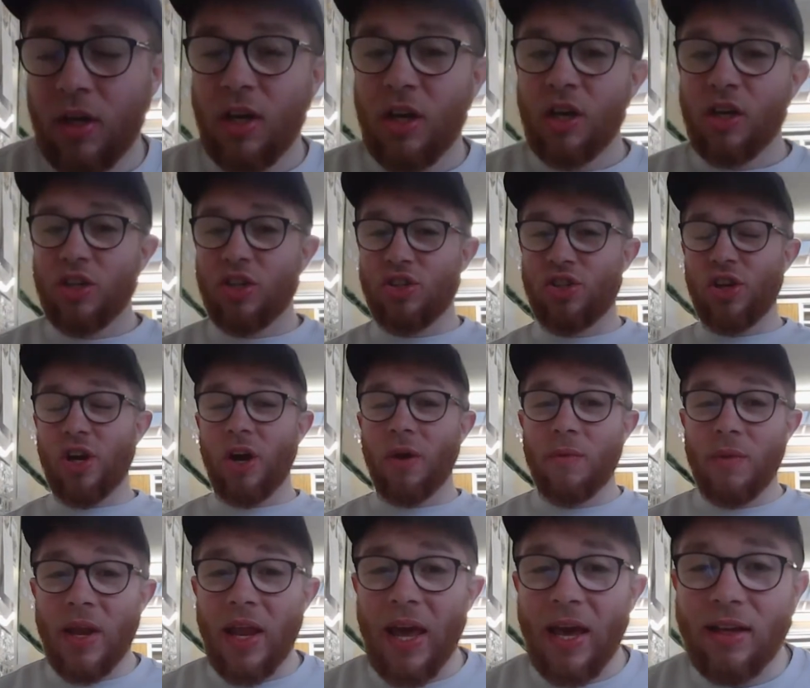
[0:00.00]
So
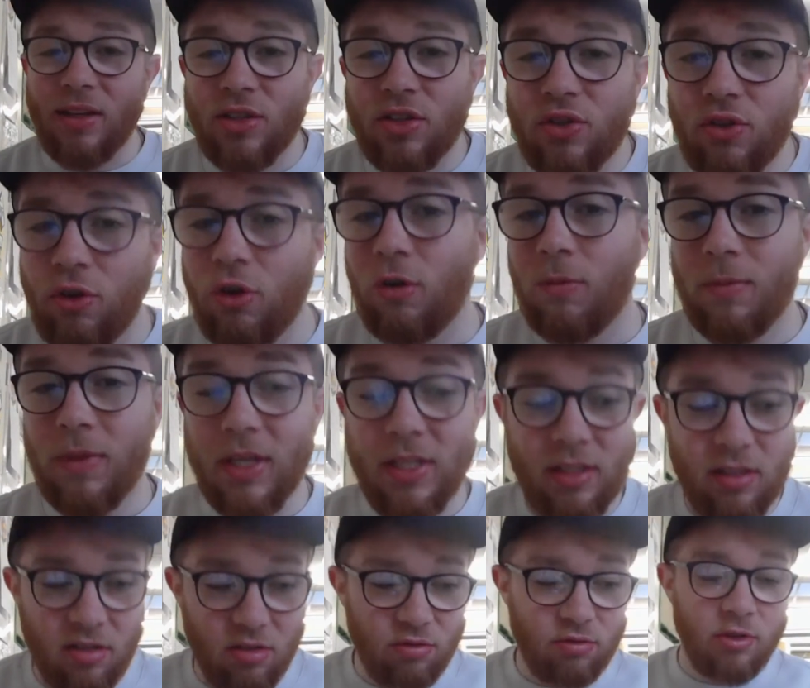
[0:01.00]
next up,
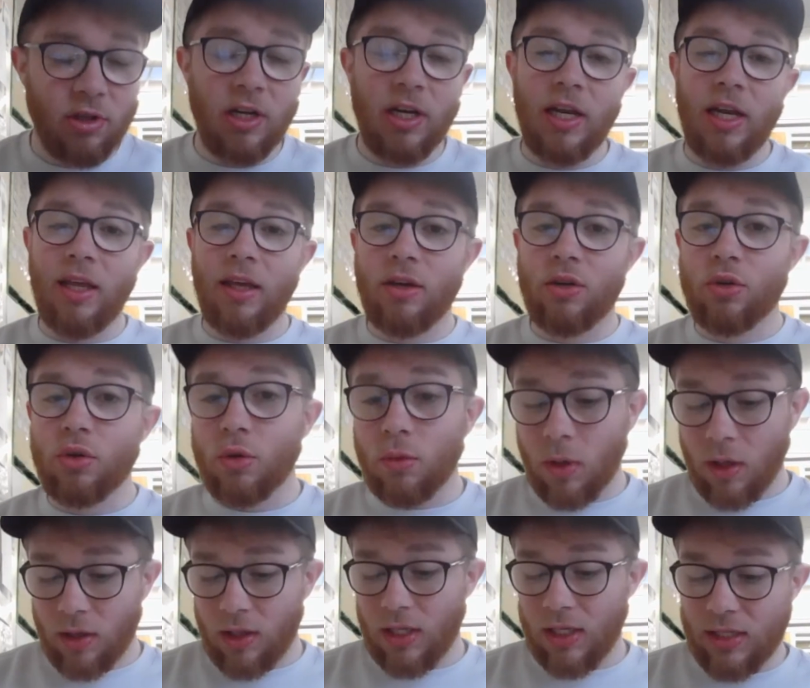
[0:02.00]
this is a really cool
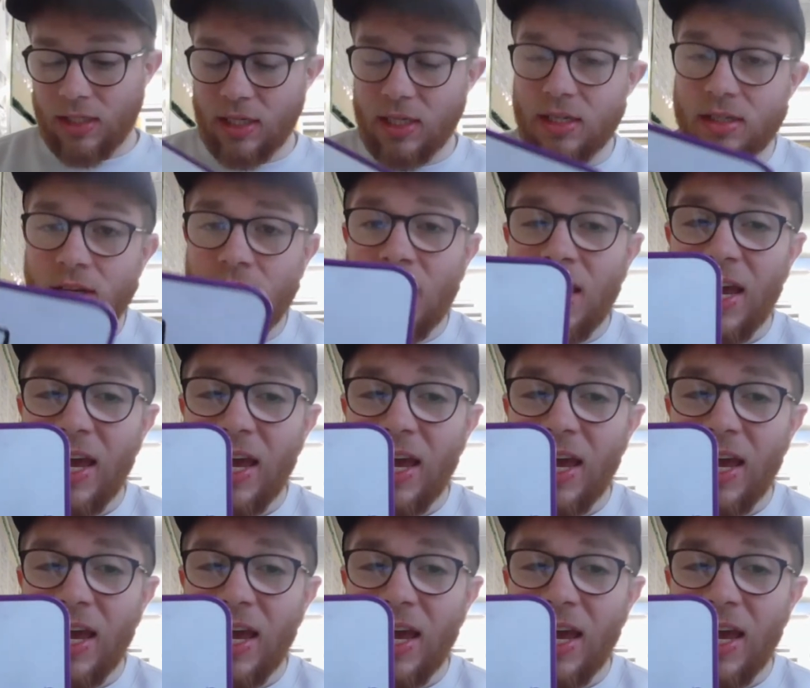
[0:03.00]
one, this is.